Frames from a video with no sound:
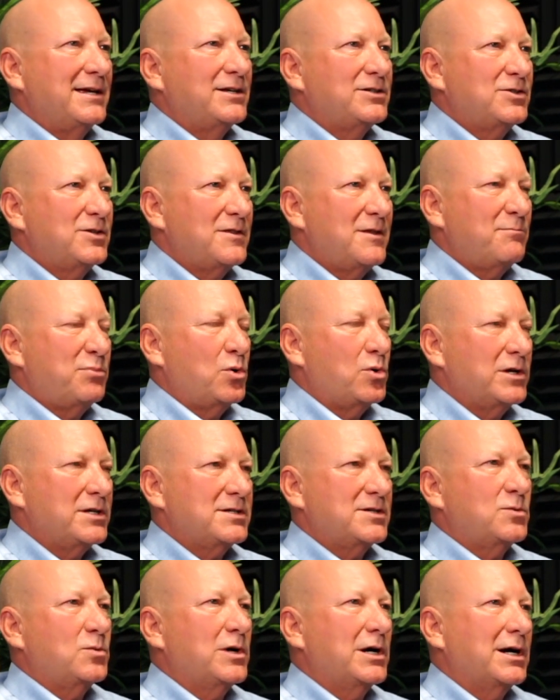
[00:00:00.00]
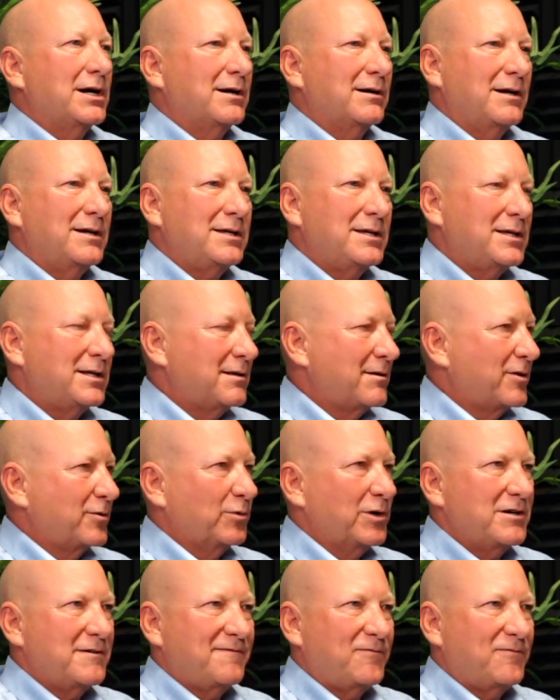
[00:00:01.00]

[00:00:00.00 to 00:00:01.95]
to the point to where in 3 to